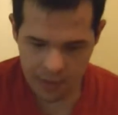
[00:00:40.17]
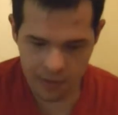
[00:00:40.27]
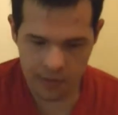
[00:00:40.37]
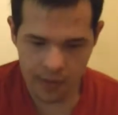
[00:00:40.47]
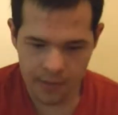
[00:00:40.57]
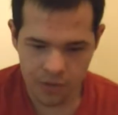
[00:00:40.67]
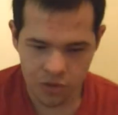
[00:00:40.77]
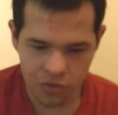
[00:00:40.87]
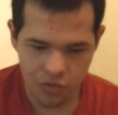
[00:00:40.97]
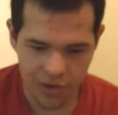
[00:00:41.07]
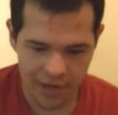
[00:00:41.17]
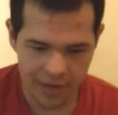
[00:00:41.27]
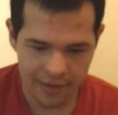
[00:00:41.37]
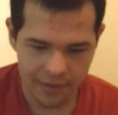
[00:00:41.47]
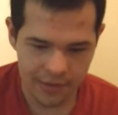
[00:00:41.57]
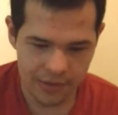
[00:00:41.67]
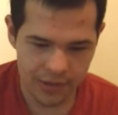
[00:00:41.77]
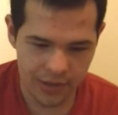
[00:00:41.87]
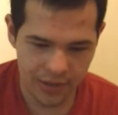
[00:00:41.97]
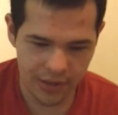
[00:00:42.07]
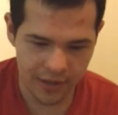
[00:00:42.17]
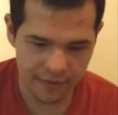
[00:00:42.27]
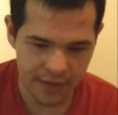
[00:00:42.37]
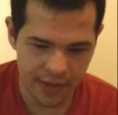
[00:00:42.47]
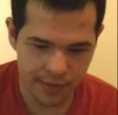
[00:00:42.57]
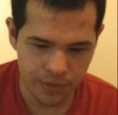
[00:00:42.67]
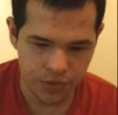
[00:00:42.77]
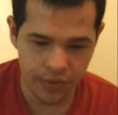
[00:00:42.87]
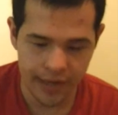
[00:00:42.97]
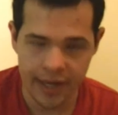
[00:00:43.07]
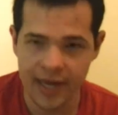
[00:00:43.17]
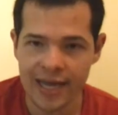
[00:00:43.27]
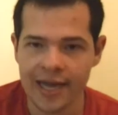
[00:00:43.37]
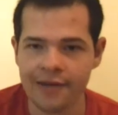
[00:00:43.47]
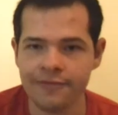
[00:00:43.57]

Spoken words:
Number 20, starting off at number 20, I have